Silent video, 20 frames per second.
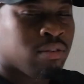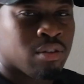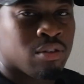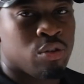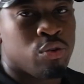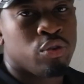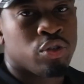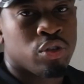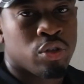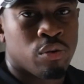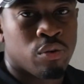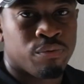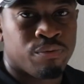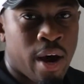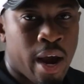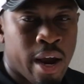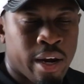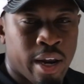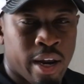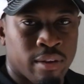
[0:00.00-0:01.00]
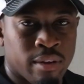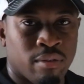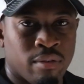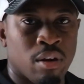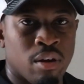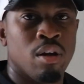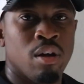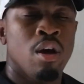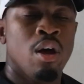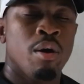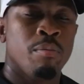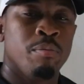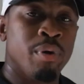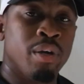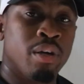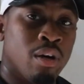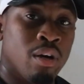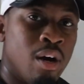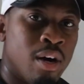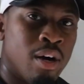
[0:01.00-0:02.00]
institutional financing,
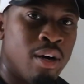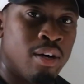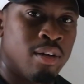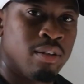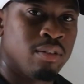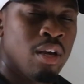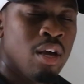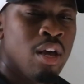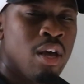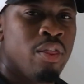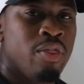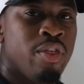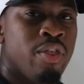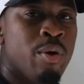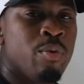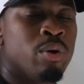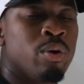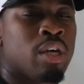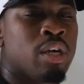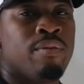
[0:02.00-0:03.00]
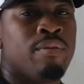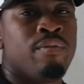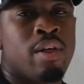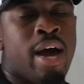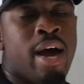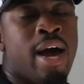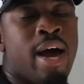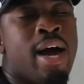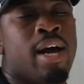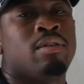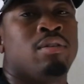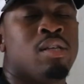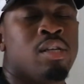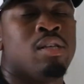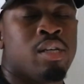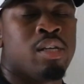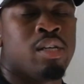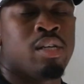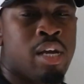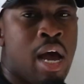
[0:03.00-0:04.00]
because they will give you the
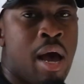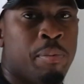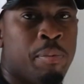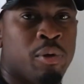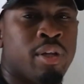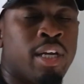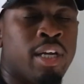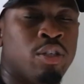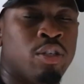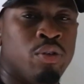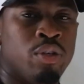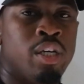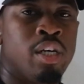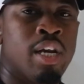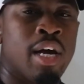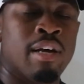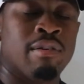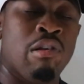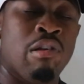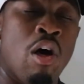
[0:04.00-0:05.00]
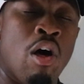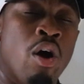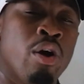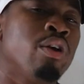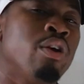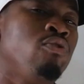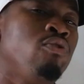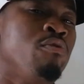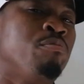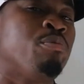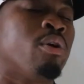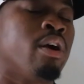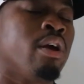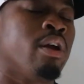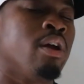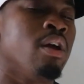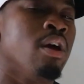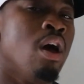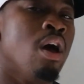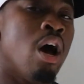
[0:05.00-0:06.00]
access to the capital that you need as long as you
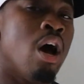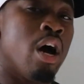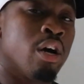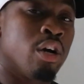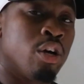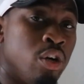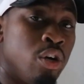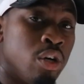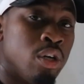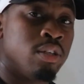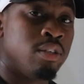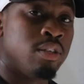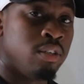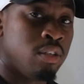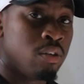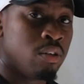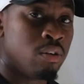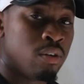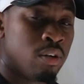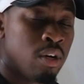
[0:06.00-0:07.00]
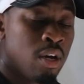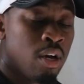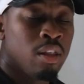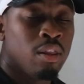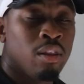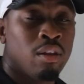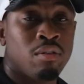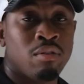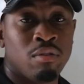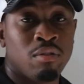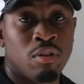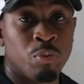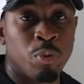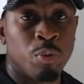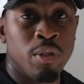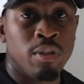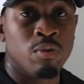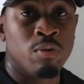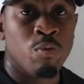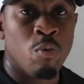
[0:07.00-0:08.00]
bring a good deal. This is the
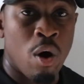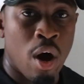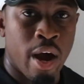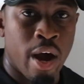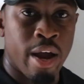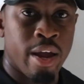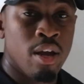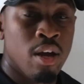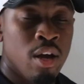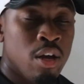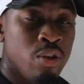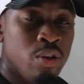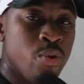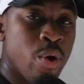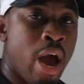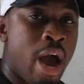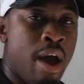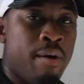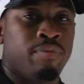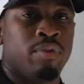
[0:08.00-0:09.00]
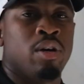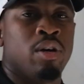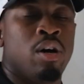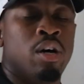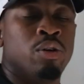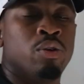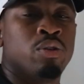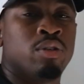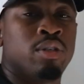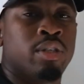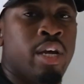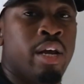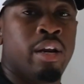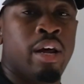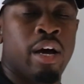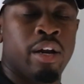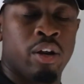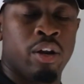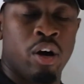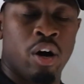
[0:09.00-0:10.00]
reason why you have to
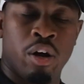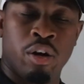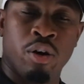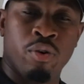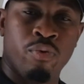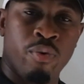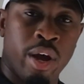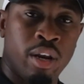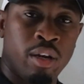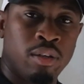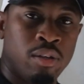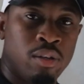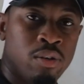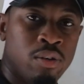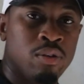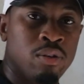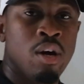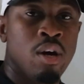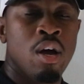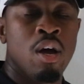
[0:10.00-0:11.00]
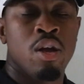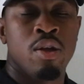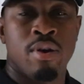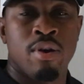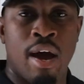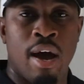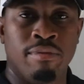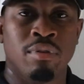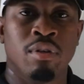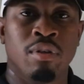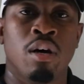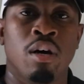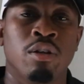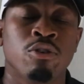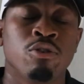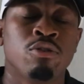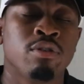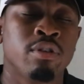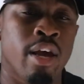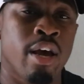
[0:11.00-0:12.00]
understand how to underwrite a deal. You have to
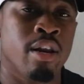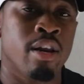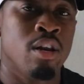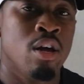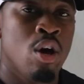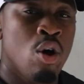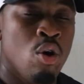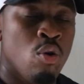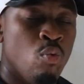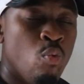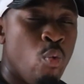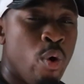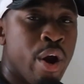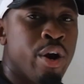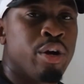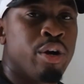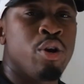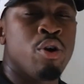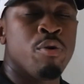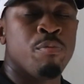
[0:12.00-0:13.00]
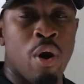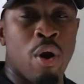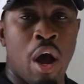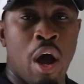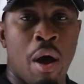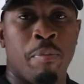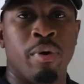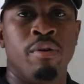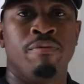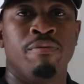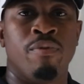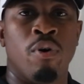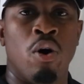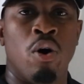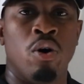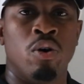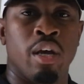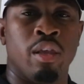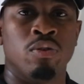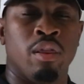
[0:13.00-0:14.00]
understand where your property
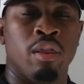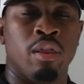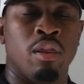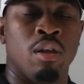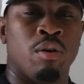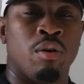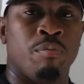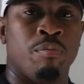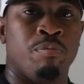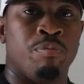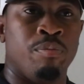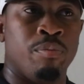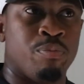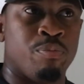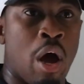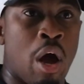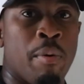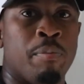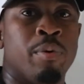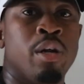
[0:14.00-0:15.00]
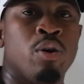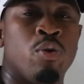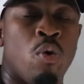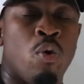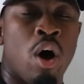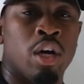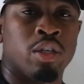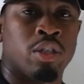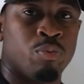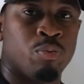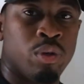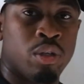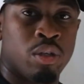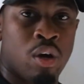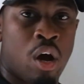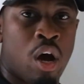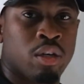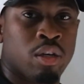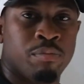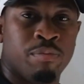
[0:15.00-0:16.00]
falls in the property quadrant we
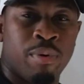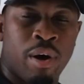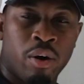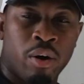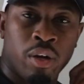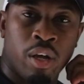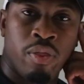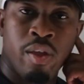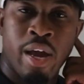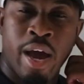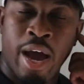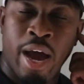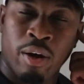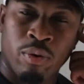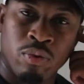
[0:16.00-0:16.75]
talked about in the